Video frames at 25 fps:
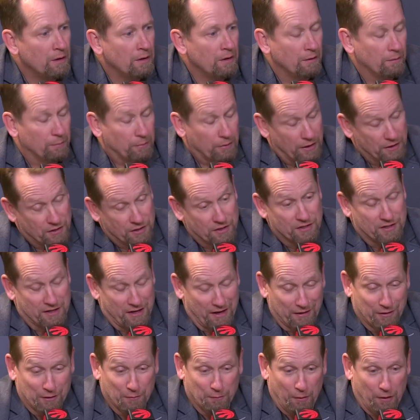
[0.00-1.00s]
Precious
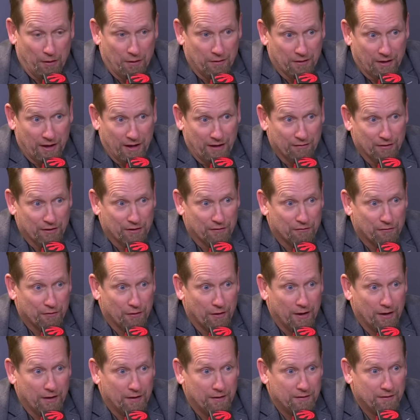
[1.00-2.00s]
got the ball and gave it to
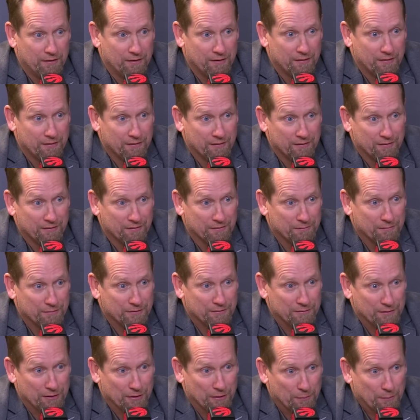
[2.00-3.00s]
Fred, you
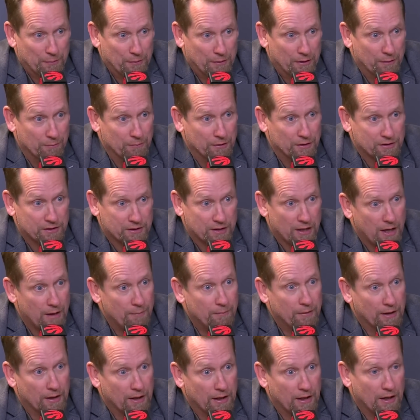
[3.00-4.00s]
know, pretty much time
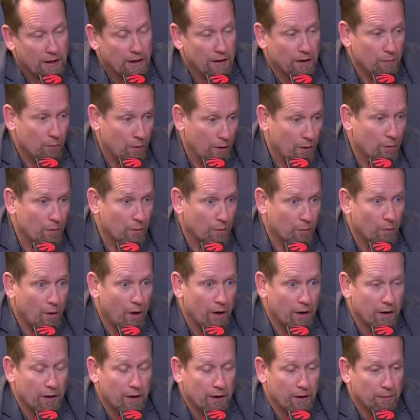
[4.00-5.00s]
and again, and we were
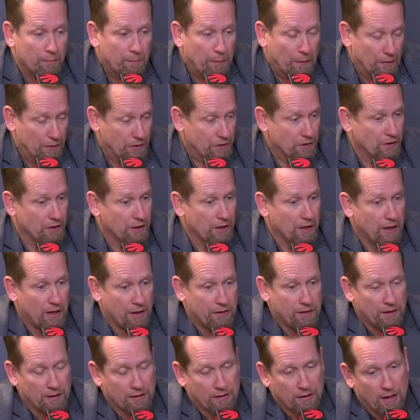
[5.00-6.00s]
running and pushing, and I
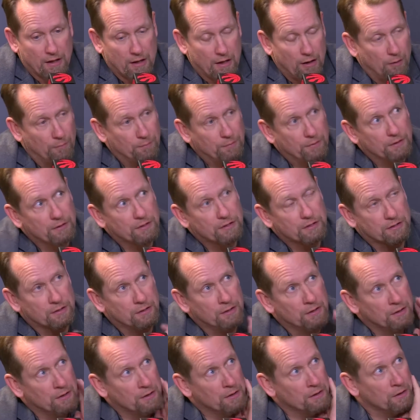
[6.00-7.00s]
think that helped us,
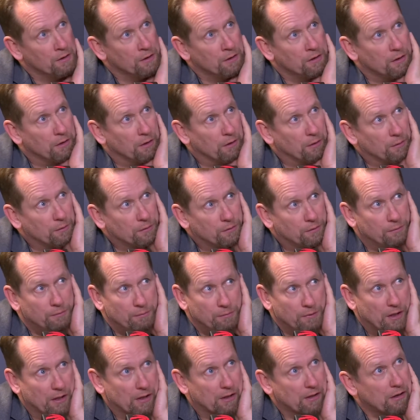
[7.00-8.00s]
you know,
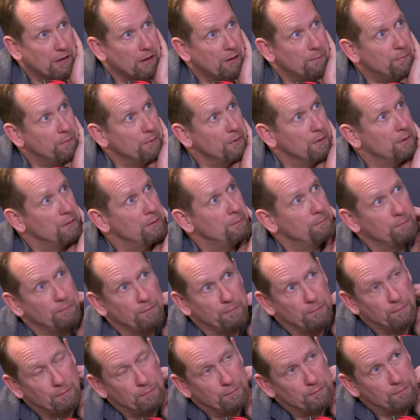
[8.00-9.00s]
get a couple of
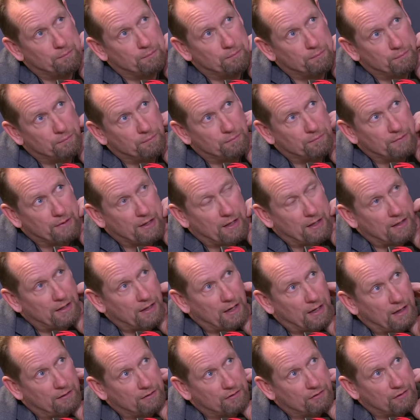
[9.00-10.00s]

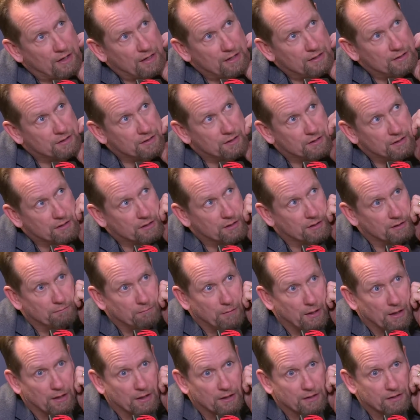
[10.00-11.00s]
not transition
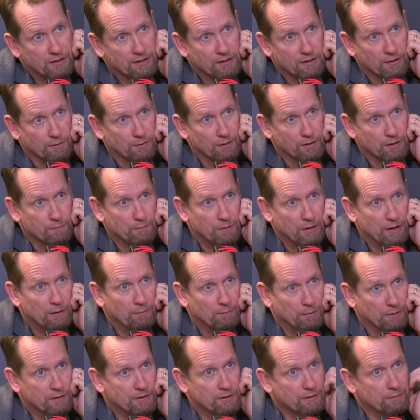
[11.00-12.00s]
buckets, so to speak,
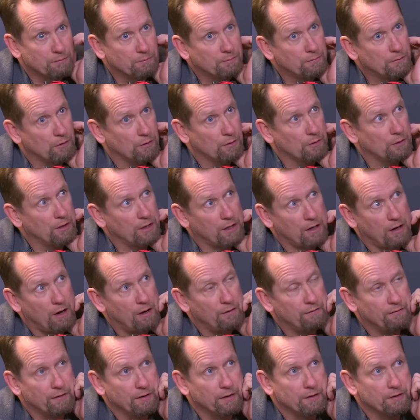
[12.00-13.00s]
but some early
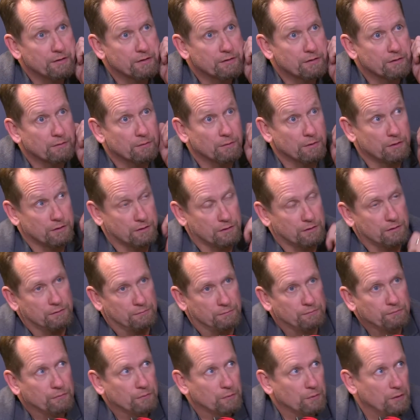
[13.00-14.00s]
offense, which
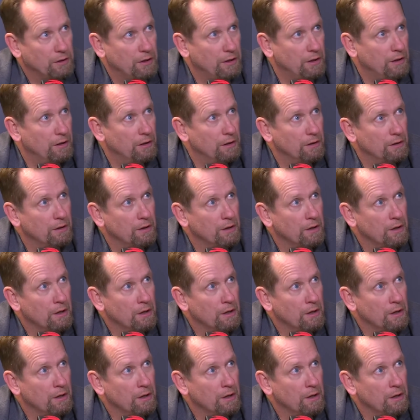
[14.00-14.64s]
we needed.